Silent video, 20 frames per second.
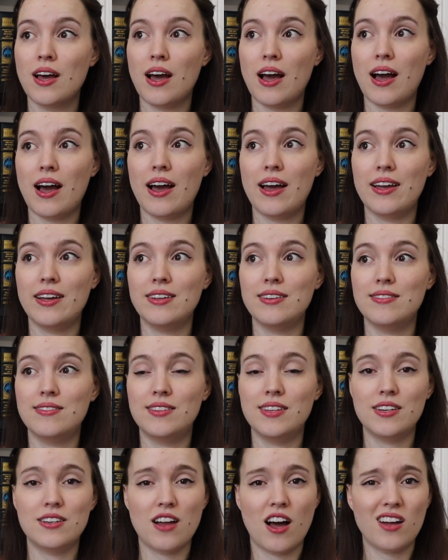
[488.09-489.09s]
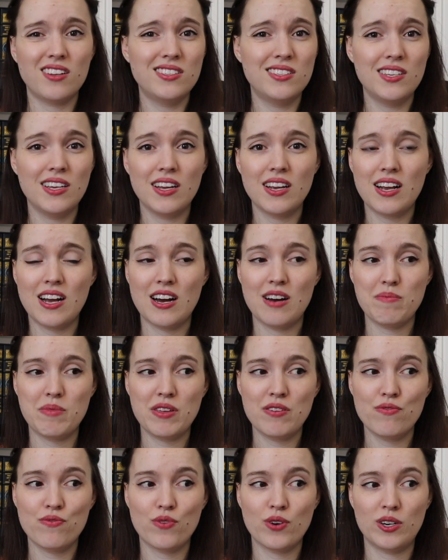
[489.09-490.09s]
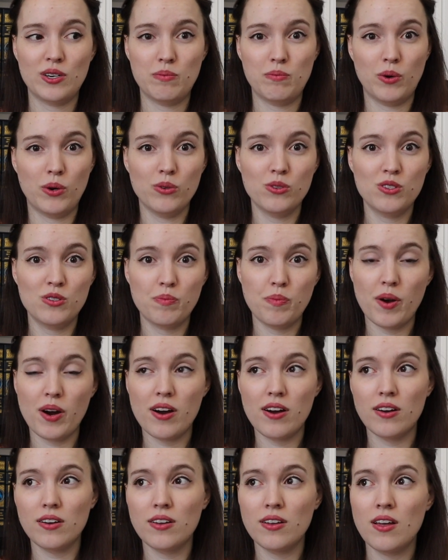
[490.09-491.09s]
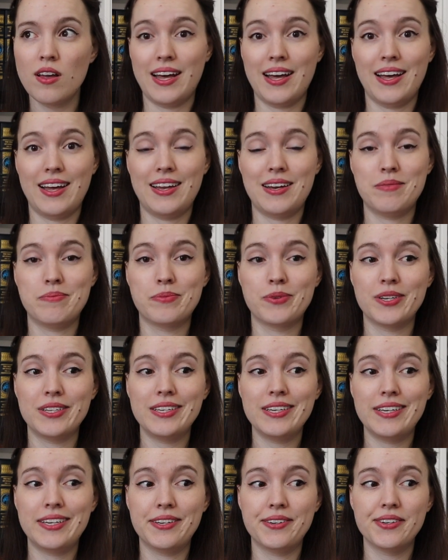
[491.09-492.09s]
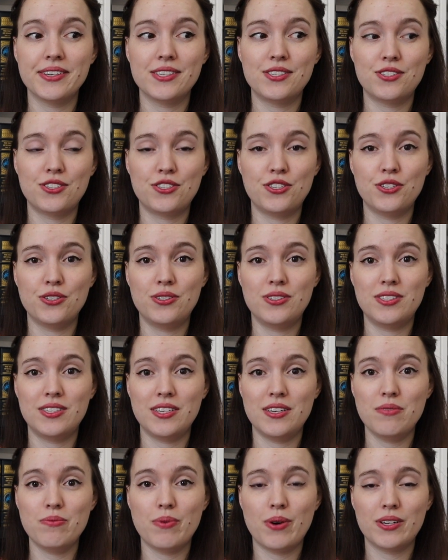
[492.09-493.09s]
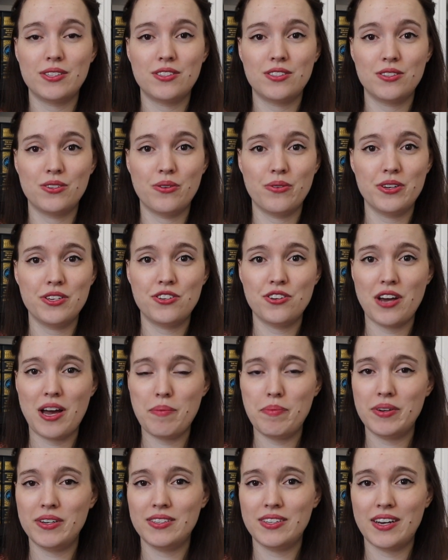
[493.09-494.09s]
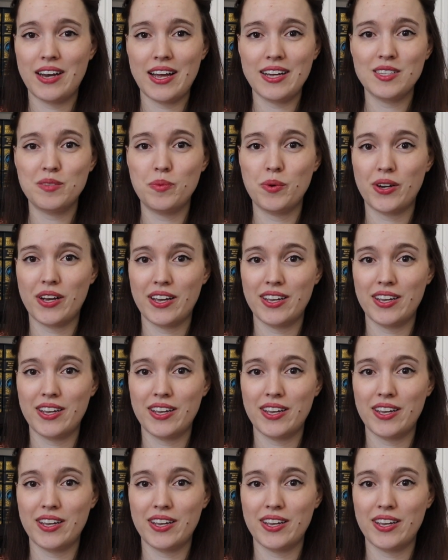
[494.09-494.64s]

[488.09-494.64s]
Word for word: I did not see it coming for the most part, and I'm really curious to see what's going to happen in the next book.